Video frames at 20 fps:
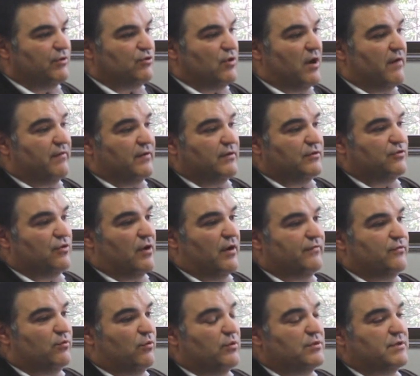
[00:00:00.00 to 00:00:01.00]
and
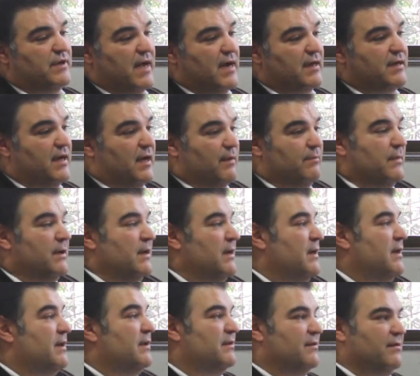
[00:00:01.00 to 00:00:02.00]
drive towards an outcome,
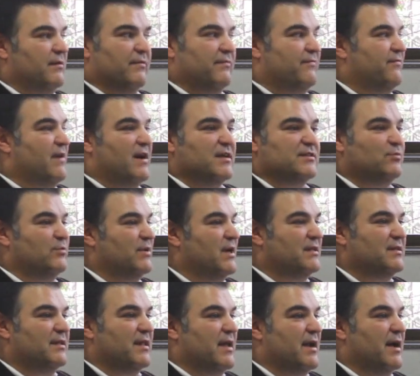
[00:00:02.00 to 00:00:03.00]
the faster we'll
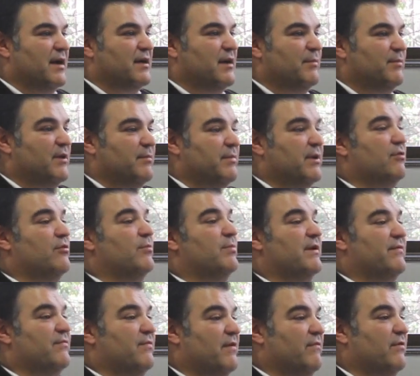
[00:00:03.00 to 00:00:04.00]
get to that outcome, and the better it will
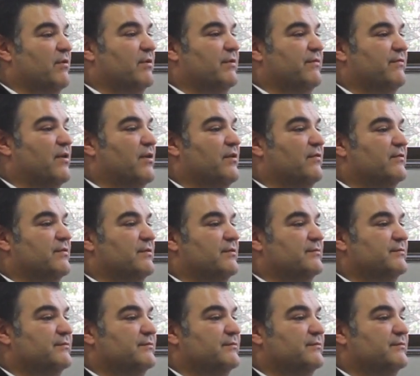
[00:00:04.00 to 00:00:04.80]
be for everyone involved.